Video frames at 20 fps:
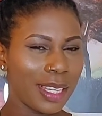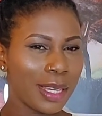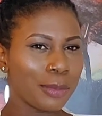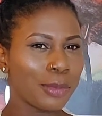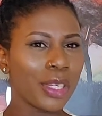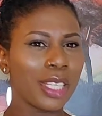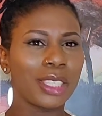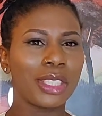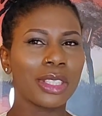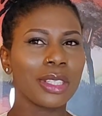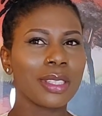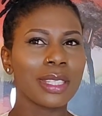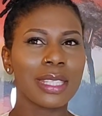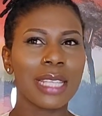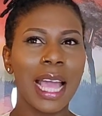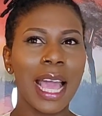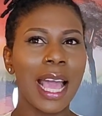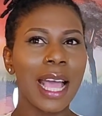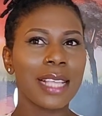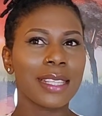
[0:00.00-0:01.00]
but it just
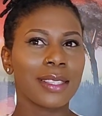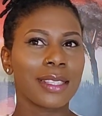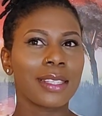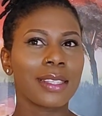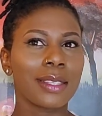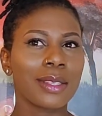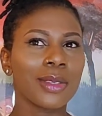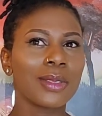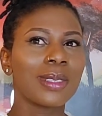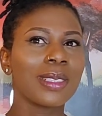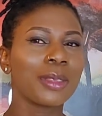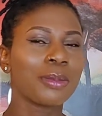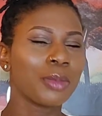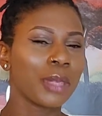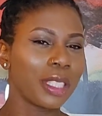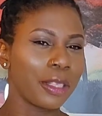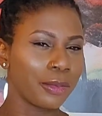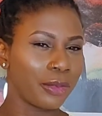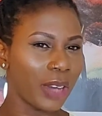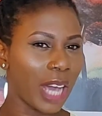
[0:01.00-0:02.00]
has this old
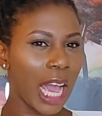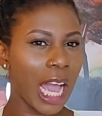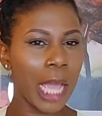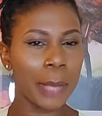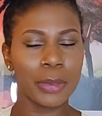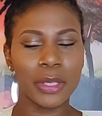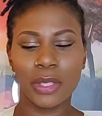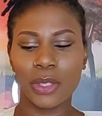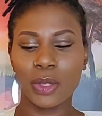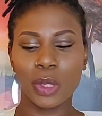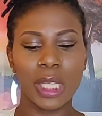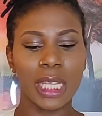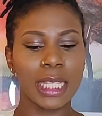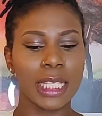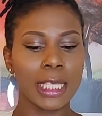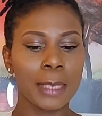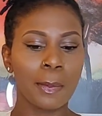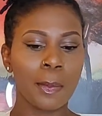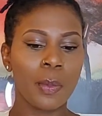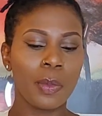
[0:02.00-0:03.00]
money vibes to it.